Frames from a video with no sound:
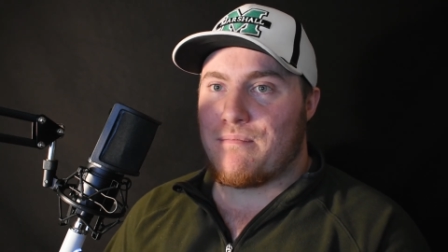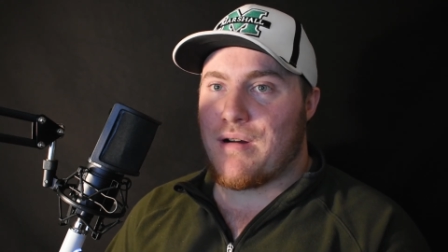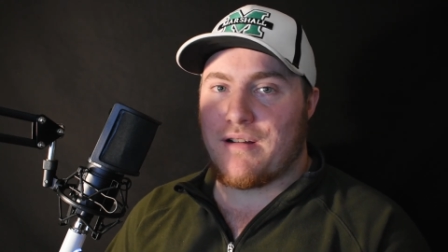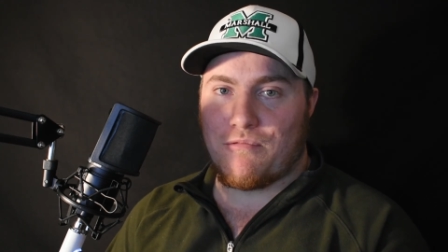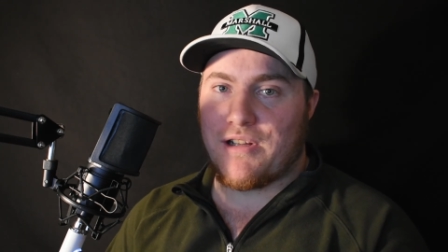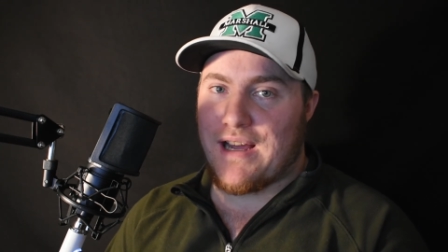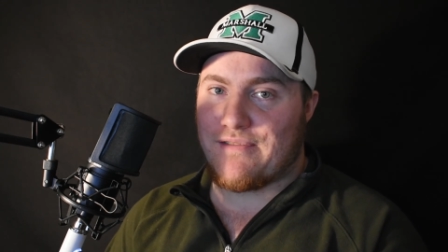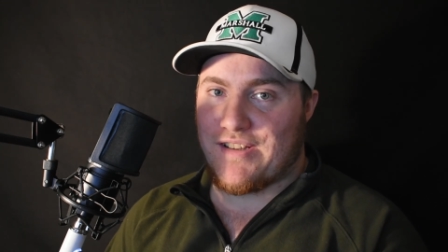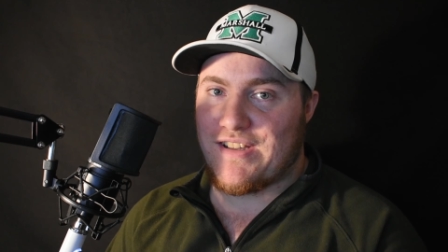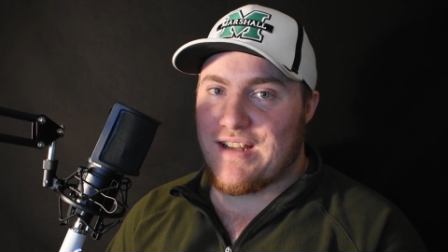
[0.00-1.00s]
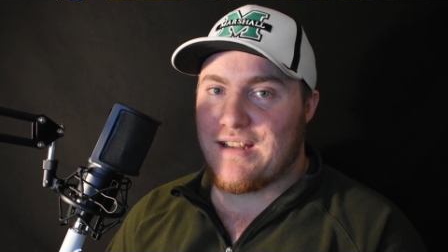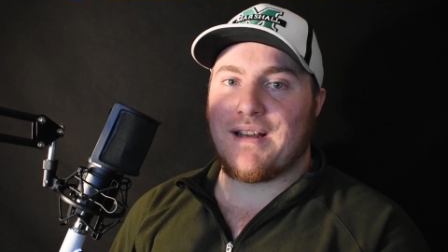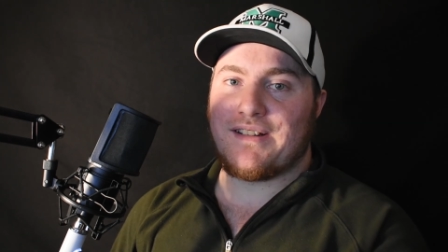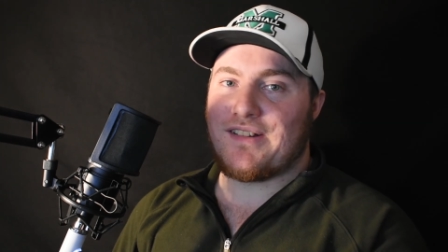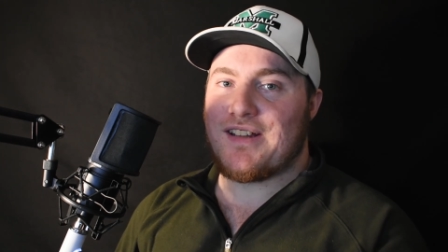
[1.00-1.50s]
But we'll have to see,
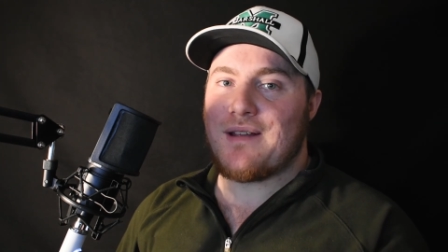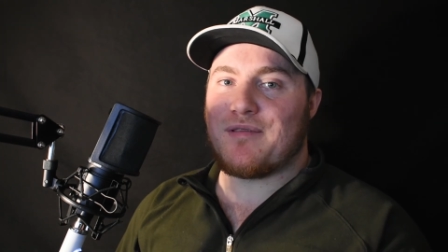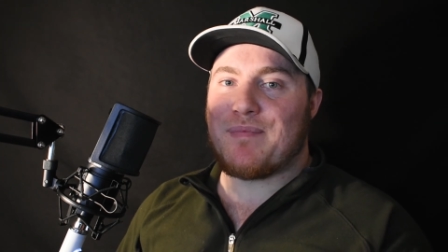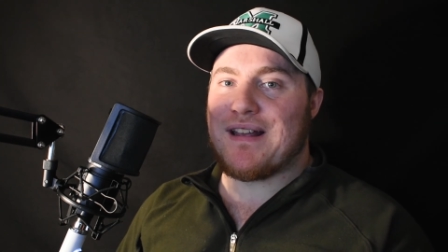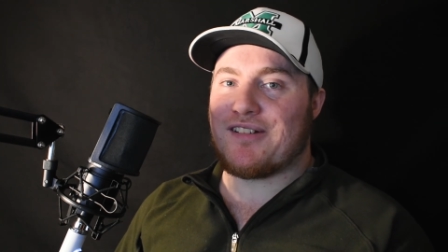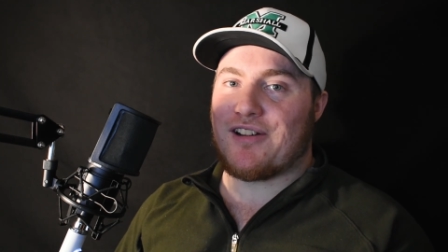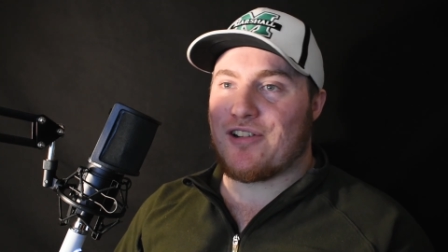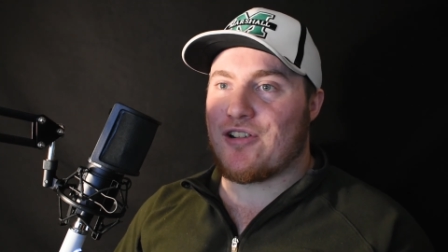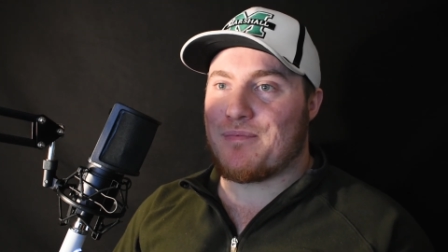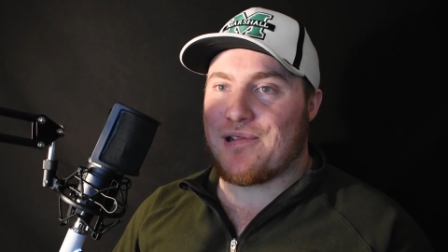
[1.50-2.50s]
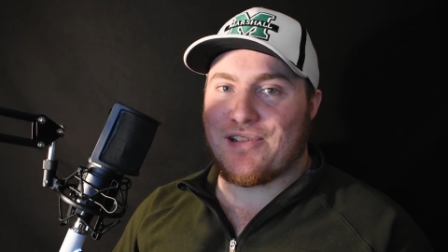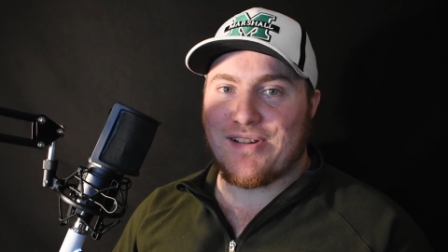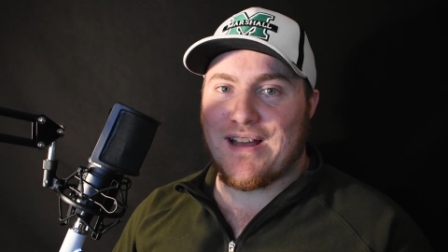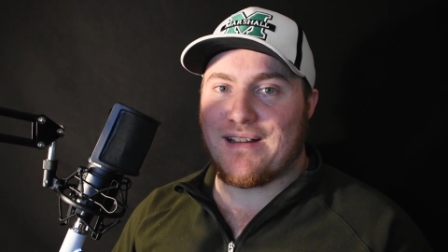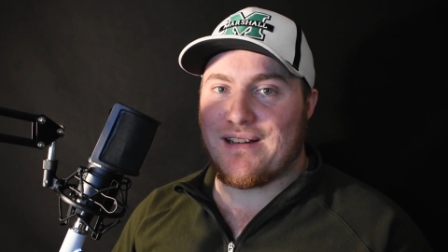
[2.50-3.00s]
because it seems based on her
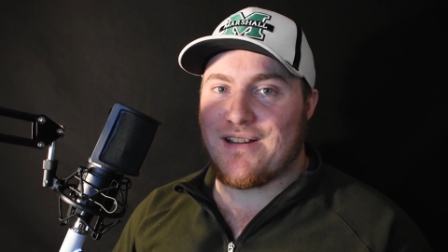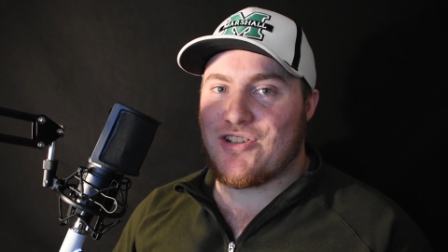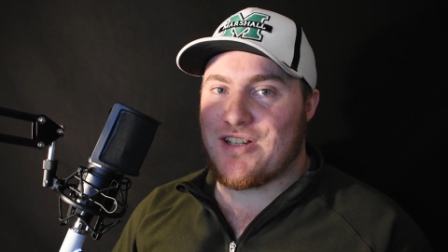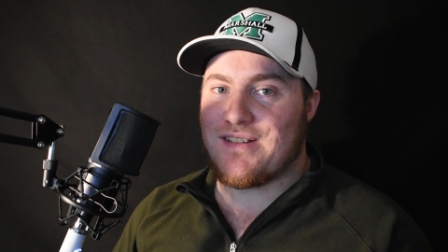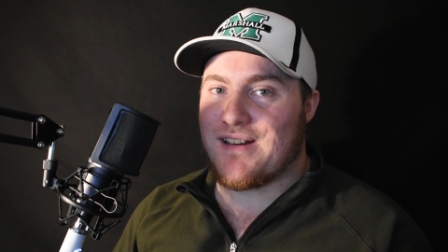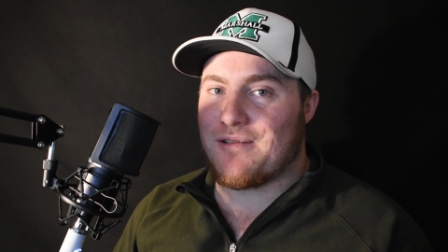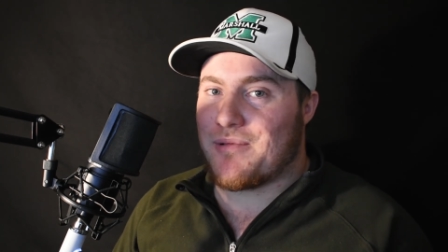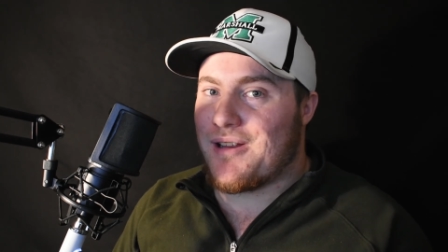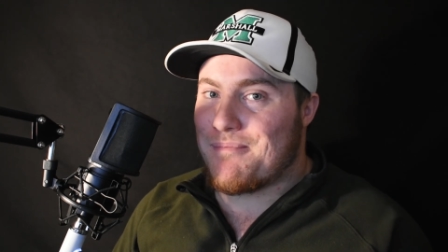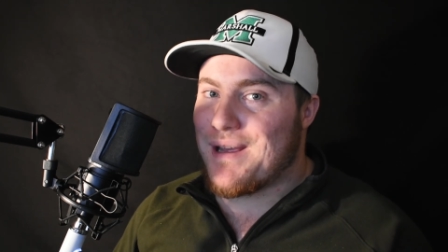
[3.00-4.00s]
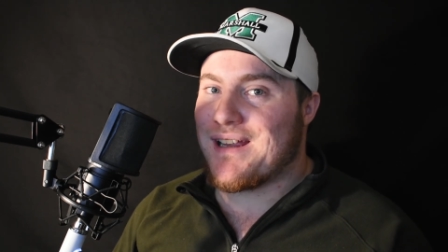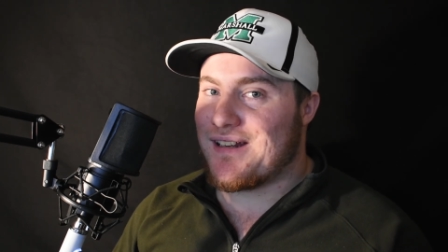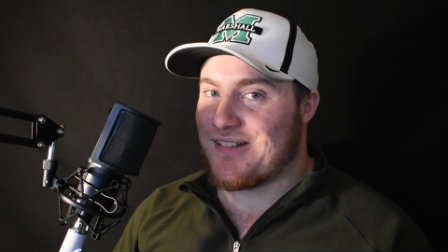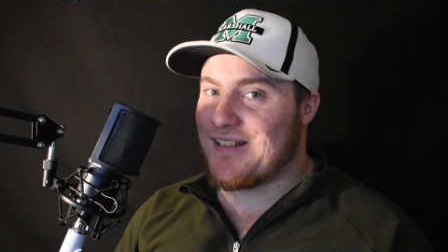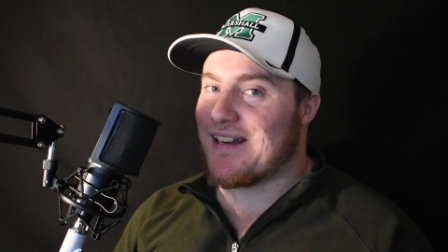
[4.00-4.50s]
personality, she's not really big
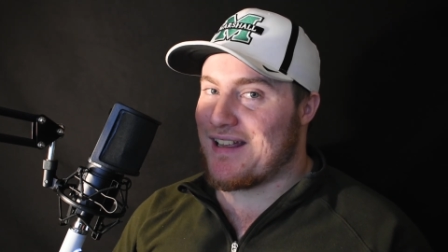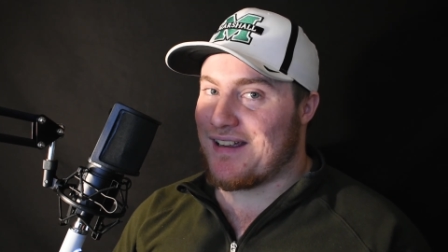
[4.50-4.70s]
into studying.